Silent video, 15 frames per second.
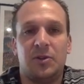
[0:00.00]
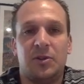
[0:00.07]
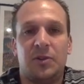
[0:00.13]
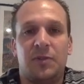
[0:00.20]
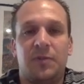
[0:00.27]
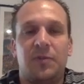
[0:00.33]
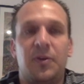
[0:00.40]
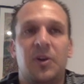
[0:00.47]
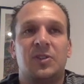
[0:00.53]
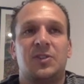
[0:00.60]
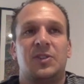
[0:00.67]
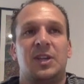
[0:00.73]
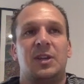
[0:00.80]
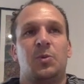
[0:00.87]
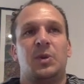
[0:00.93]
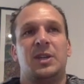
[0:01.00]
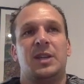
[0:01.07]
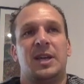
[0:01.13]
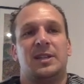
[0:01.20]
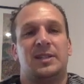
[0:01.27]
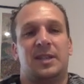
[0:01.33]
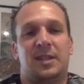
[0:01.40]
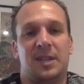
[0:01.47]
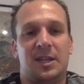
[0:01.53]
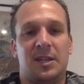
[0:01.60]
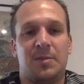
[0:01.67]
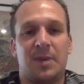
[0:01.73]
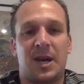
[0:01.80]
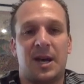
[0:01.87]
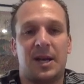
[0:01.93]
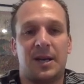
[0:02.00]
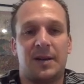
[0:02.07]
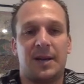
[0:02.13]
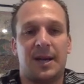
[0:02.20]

the first thing we need to think about